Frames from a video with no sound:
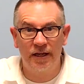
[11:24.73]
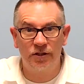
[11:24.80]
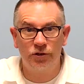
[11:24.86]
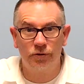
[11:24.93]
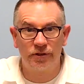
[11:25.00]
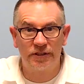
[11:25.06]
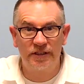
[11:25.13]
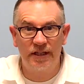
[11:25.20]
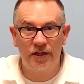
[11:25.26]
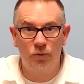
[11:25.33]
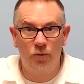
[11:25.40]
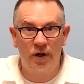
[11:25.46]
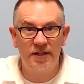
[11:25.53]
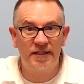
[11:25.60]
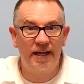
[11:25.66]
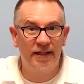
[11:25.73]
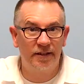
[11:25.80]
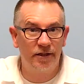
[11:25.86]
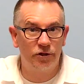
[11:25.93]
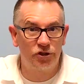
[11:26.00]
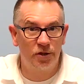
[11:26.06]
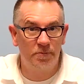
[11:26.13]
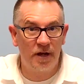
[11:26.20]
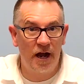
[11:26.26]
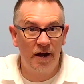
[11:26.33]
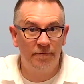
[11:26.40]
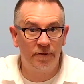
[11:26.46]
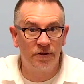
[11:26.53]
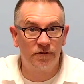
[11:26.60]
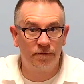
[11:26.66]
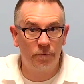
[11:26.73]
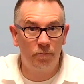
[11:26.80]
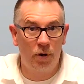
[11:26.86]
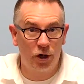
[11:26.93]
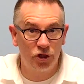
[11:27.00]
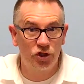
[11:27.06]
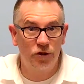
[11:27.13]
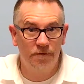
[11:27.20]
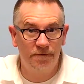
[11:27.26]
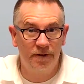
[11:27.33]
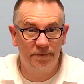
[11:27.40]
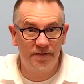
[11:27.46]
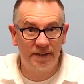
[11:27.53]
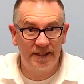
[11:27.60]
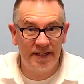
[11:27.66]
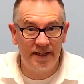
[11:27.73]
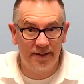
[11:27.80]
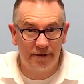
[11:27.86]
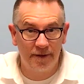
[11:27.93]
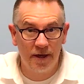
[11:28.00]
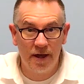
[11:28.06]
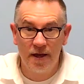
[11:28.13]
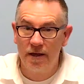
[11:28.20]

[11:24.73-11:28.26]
and you'll see one-day leadership conference for March 15th.